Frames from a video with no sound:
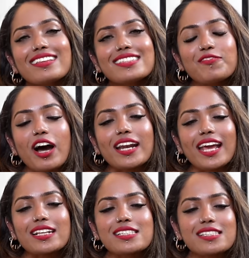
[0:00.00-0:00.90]
See, one
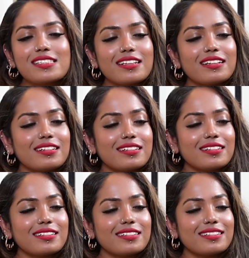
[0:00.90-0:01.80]
ex
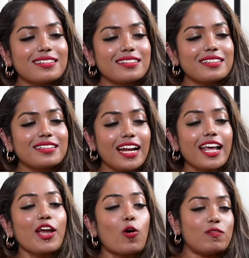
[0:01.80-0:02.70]
that
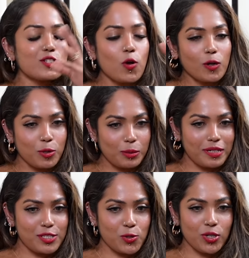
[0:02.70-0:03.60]
I always talk about in
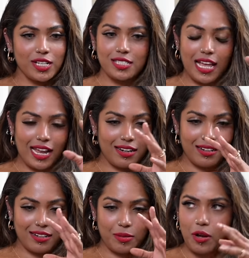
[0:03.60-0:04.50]
my stories and
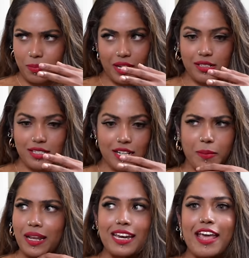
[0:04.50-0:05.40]
on my
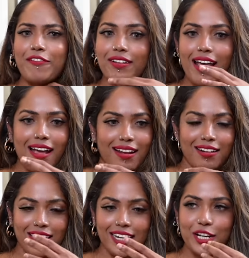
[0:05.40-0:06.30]
Instagram, I never
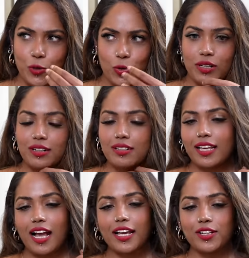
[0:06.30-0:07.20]
really told,
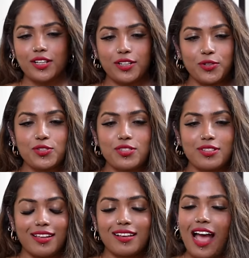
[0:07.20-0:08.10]
like
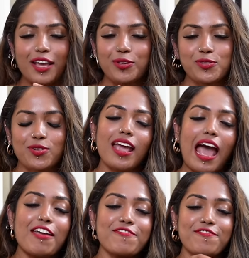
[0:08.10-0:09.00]

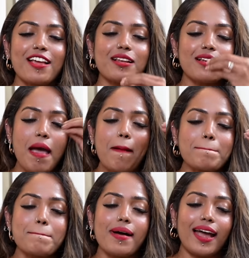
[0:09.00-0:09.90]
I fell
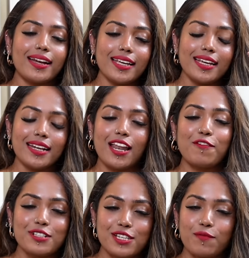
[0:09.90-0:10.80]
madly in
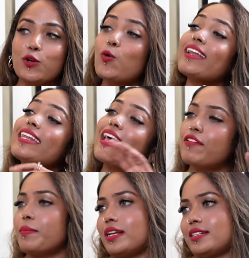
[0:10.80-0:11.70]
love with someone who I
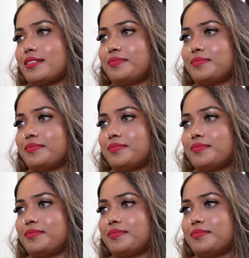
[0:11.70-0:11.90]
never met.